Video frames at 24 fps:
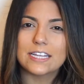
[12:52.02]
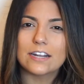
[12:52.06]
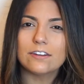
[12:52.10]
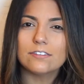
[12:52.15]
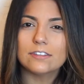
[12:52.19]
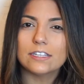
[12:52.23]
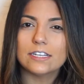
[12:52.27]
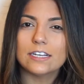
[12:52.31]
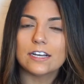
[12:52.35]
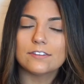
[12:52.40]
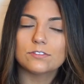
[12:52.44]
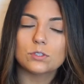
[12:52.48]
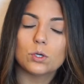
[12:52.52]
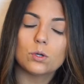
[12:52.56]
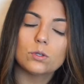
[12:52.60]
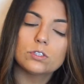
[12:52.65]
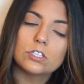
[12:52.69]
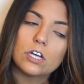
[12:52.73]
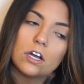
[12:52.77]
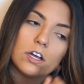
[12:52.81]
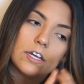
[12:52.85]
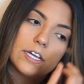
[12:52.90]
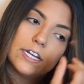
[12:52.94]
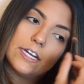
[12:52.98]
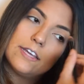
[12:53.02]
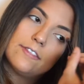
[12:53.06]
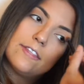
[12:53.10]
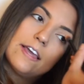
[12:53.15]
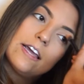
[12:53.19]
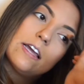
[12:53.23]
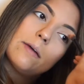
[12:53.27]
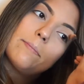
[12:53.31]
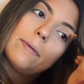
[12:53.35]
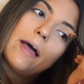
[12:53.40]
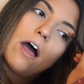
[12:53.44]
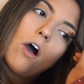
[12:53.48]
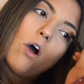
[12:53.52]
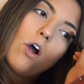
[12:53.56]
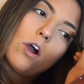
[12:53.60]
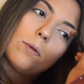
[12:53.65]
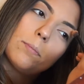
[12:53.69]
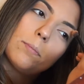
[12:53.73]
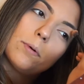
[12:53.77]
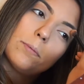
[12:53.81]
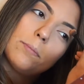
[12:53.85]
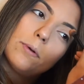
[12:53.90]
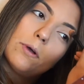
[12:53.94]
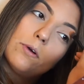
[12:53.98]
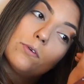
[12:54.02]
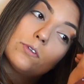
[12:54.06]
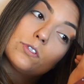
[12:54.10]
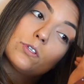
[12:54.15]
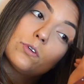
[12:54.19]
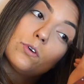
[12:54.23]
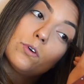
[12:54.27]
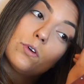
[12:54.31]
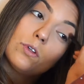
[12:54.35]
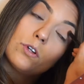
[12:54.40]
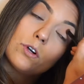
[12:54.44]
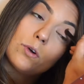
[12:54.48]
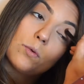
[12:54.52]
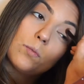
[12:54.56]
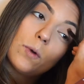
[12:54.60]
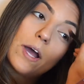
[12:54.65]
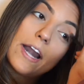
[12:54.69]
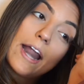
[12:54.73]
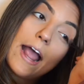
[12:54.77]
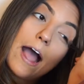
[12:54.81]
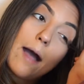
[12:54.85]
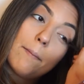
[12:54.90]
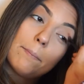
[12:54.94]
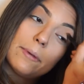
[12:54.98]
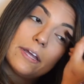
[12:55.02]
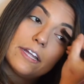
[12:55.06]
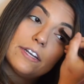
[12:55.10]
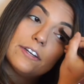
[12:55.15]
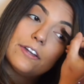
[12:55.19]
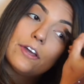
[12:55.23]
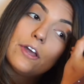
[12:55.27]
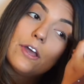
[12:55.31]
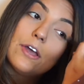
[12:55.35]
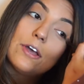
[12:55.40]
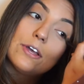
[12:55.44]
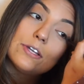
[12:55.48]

I don't think I've told y'all anything about our proposal or what happened.